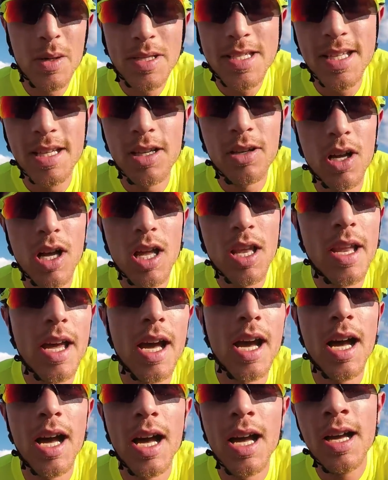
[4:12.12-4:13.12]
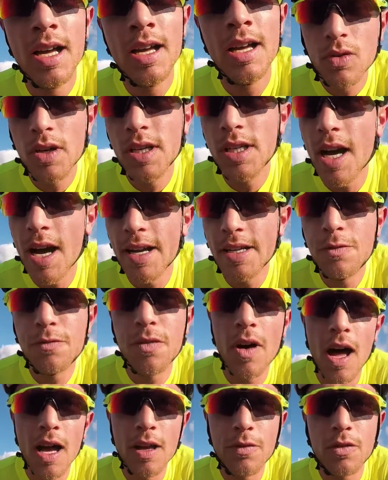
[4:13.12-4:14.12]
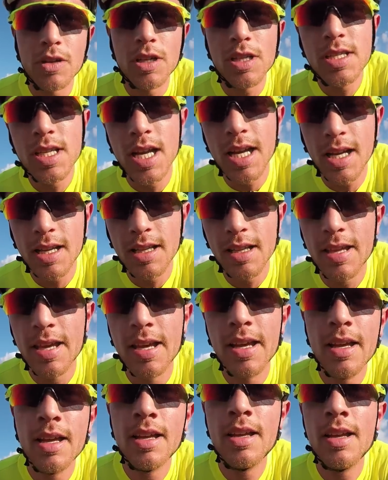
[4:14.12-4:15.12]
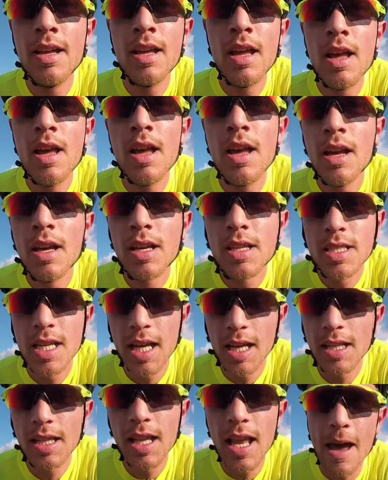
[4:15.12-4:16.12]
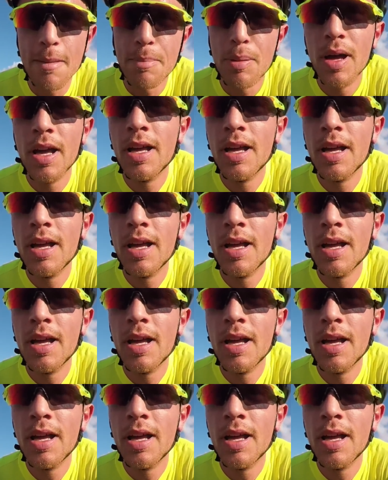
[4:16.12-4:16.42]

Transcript: I'm still on 395 for the second lap.